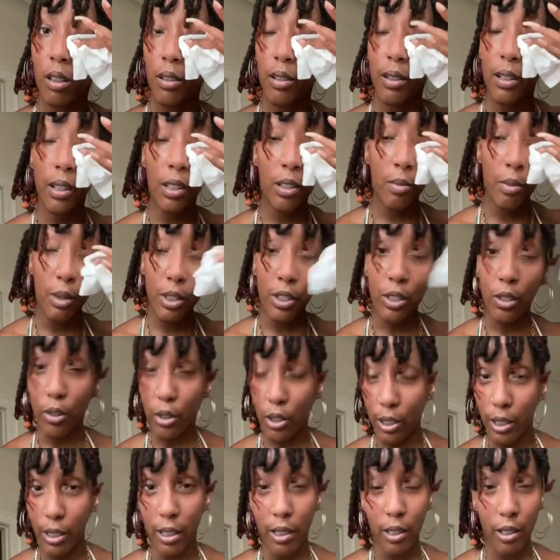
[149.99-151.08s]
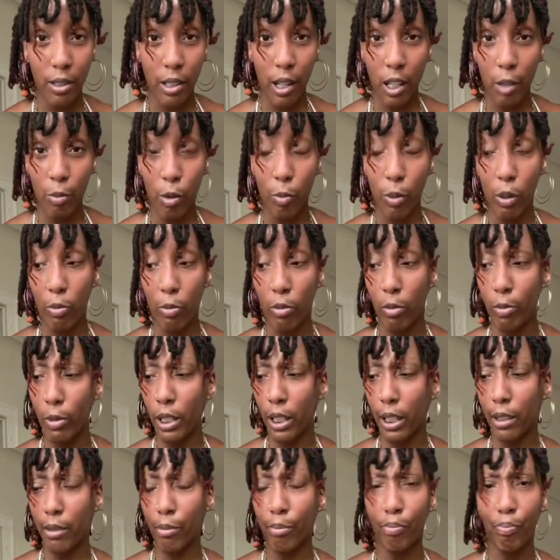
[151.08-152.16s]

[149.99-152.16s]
it would be socially unacceptable. People would be like,